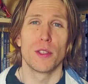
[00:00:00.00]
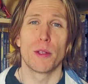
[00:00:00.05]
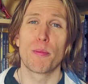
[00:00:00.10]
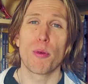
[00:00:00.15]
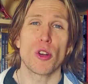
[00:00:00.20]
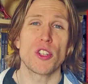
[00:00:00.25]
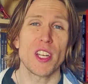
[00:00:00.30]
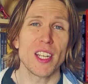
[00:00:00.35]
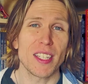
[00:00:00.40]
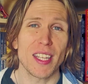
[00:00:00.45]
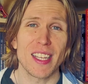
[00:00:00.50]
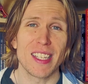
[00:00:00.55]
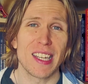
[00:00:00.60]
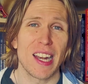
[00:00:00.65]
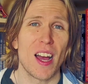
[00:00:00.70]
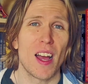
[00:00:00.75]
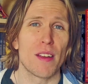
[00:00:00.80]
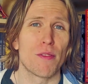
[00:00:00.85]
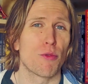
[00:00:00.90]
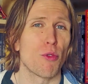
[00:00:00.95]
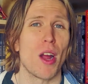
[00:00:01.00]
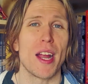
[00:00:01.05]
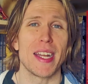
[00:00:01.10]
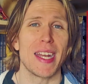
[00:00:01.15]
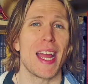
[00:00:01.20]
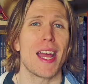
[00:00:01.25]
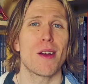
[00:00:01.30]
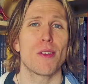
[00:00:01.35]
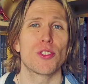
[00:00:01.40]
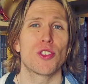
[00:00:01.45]
The project is live right
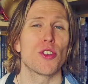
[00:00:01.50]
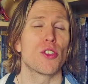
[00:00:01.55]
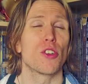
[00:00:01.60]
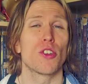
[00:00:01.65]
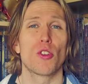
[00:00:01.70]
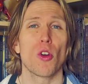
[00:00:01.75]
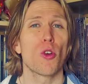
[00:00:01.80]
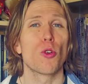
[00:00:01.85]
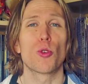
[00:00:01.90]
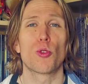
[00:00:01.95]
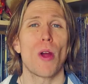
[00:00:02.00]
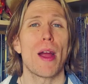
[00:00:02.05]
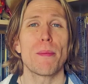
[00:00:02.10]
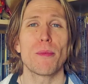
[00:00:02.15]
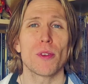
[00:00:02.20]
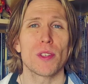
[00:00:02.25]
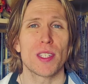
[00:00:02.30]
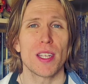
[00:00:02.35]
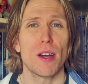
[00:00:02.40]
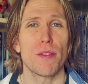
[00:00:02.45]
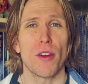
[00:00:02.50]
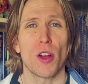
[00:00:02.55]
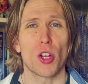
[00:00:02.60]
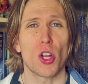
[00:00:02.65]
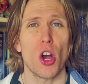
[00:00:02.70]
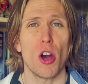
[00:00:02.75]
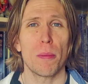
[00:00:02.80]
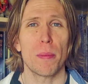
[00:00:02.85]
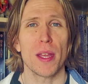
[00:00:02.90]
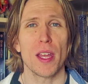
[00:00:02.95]
now, so you can go grab yourself a
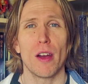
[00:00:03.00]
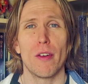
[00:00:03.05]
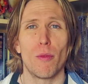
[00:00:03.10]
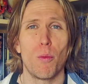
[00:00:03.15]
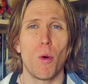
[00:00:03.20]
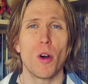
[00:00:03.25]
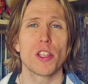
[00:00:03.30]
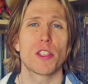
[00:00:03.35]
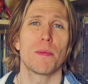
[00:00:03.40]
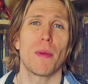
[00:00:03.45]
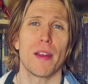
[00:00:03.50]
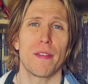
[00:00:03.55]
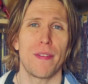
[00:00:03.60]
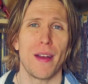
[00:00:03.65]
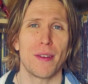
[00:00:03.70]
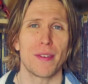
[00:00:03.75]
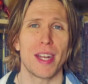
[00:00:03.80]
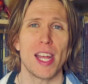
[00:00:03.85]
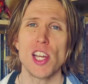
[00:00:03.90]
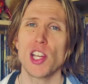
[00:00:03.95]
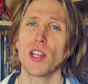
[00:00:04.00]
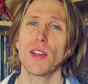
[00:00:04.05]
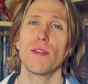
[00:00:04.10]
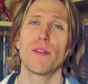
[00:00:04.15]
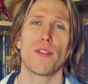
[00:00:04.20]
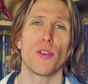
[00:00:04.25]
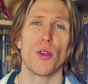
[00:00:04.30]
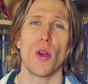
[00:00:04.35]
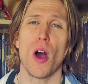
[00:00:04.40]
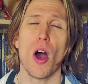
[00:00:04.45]
copy of What's My Foundation
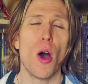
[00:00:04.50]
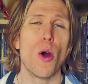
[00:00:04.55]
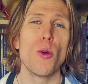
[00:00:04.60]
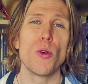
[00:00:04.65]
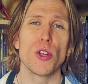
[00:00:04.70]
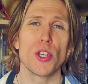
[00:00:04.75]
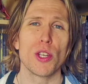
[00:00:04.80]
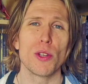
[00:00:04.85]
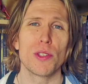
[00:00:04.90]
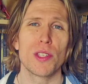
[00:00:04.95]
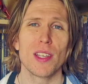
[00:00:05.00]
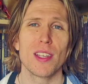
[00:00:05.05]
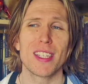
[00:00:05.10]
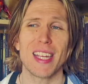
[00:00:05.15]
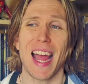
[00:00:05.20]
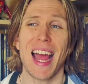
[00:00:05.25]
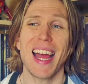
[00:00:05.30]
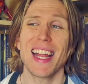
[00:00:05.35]
for your own uses,